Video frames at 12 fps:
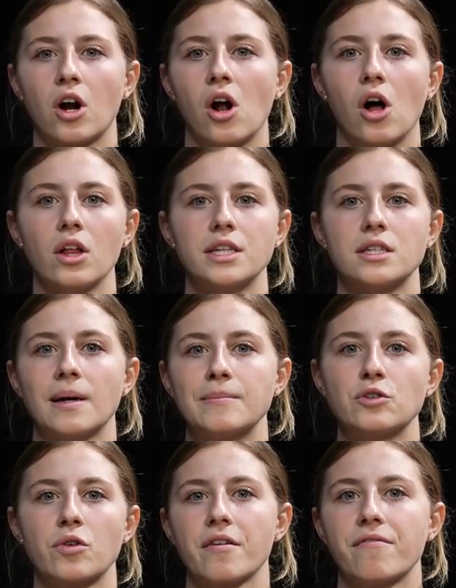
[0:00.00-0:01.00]
are all in some
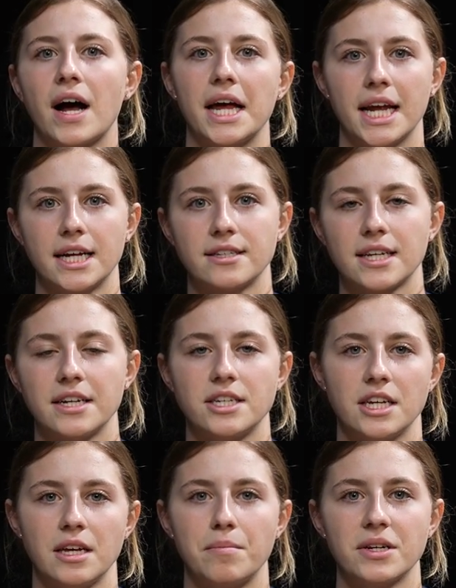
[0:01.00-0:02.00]
sort of finance,
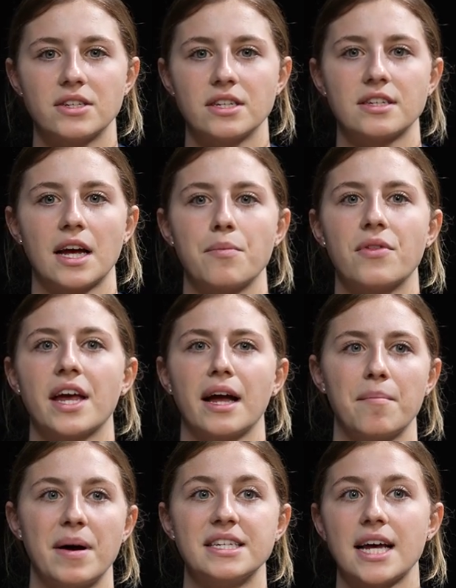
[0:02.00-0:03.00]
IT, business type thing,
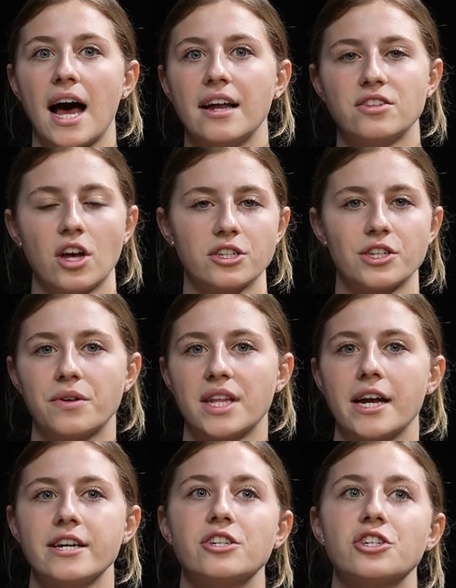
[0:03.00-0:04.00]
and my dad is also in
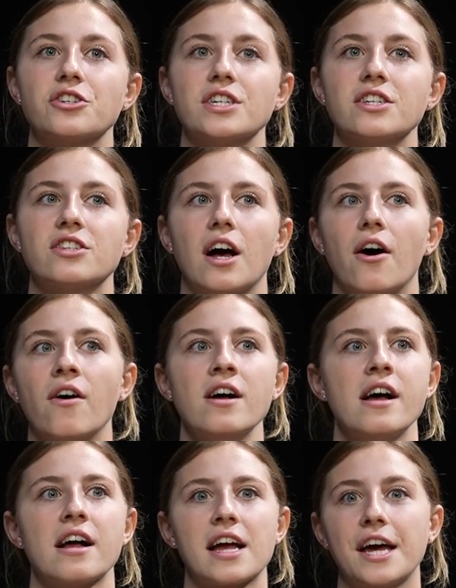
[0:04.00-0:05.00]
that industry, so
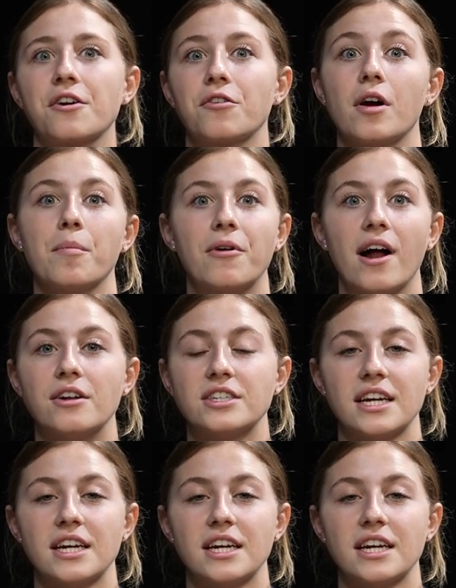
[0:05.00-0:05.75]
kind of grew up around